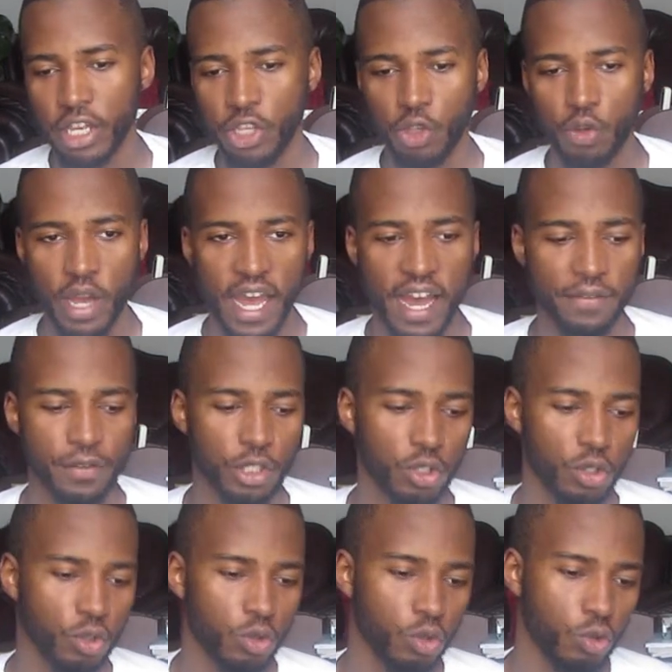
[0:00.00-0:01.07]
You have
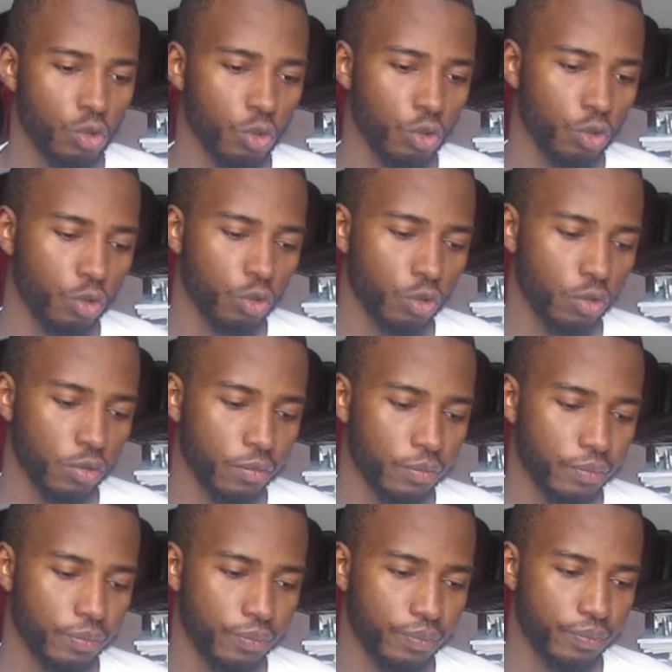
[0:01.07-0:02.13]
to
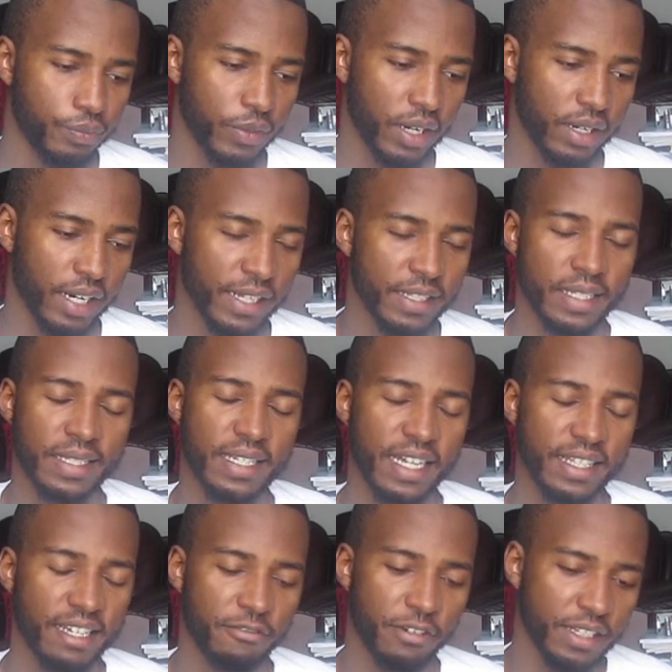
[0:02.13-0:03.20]

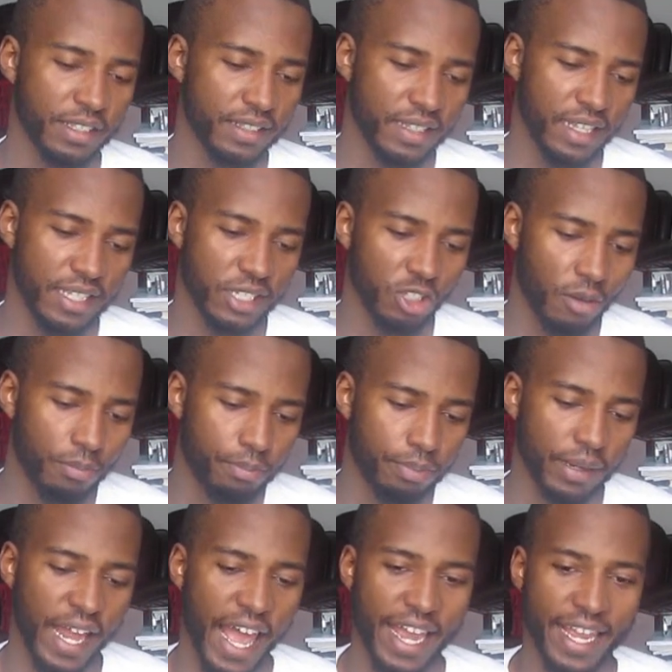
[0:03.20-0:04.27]
understand that it's not
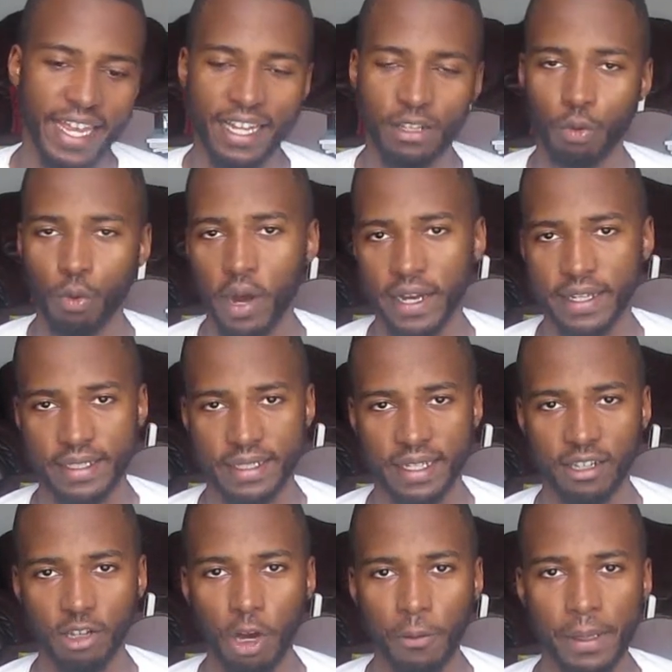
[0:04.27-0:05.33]
black and white.
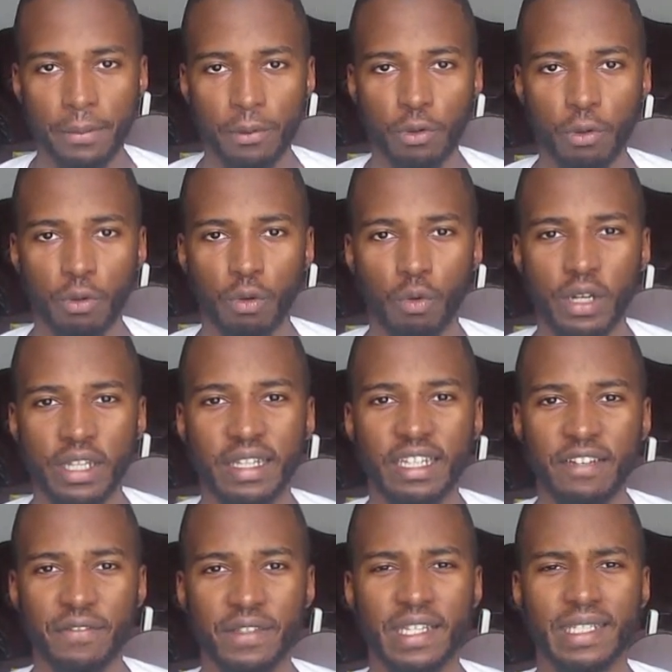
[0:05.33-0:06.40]
A lot of people want to
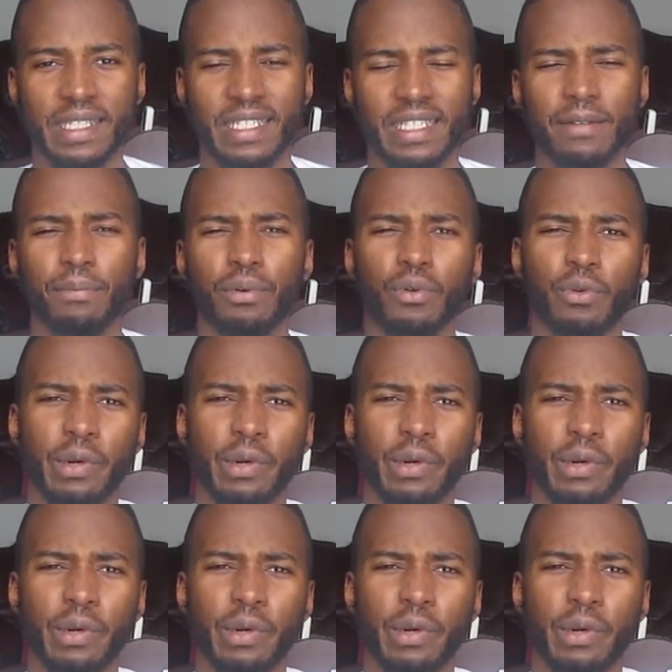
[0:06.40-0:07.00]
live in this simple